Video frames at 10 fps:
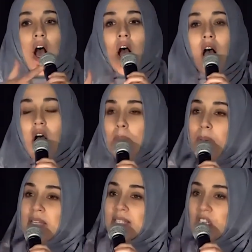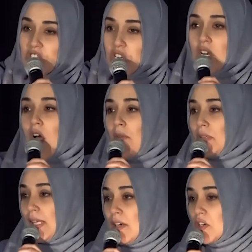a position of
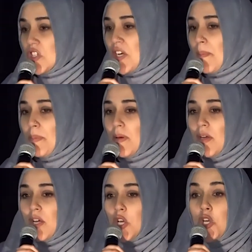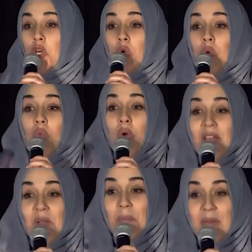leadership, you
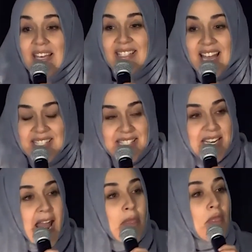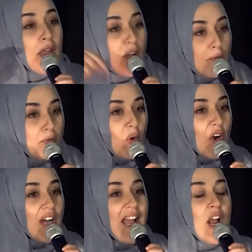will be tested. And
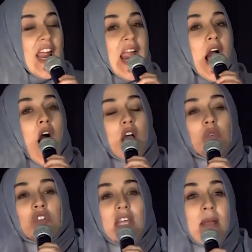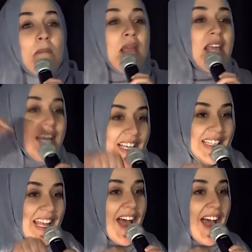therefore, immediately